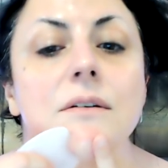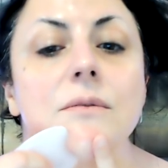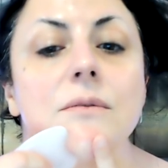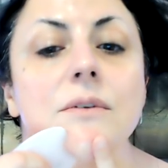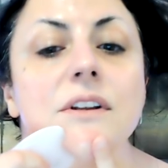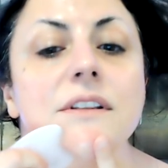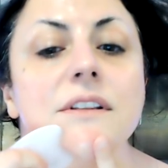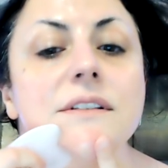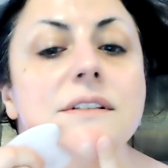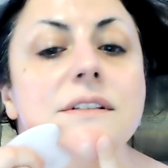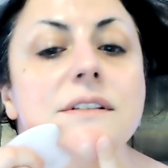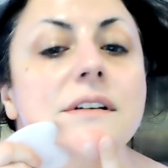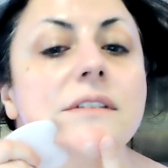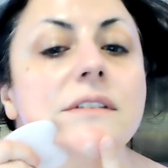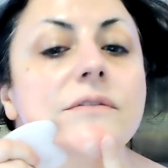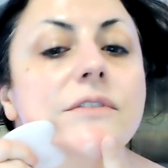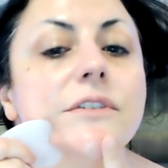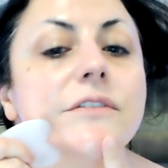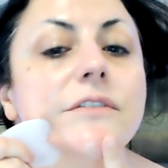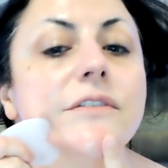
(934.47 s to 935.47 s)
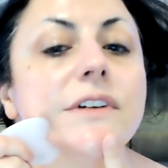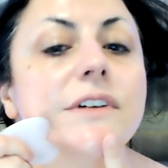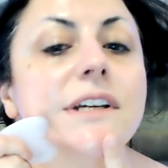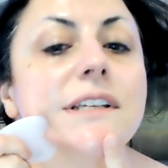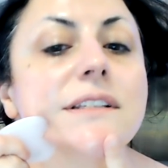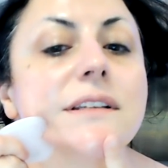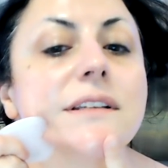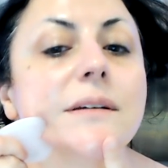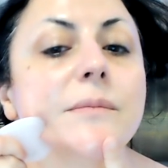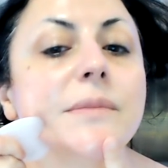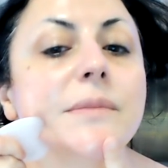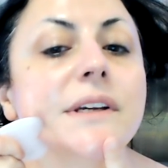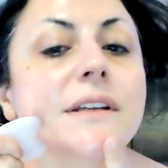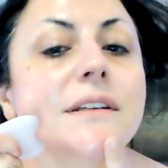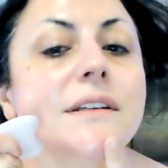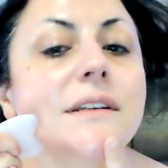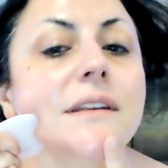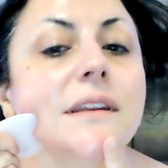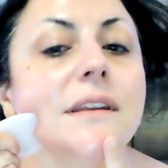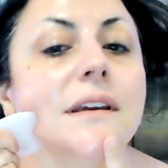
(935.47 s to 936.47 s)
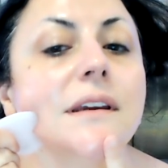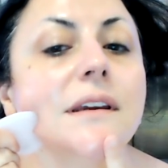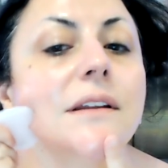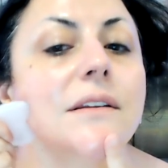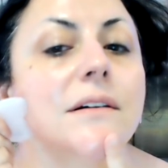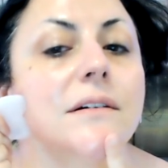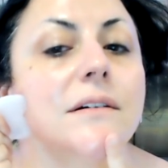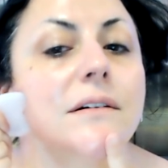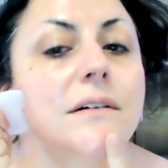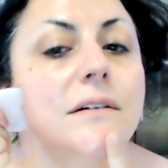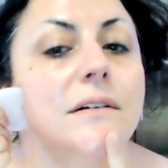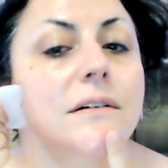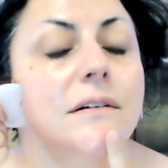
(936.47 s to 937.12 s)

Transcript: One side of her face compared to the other.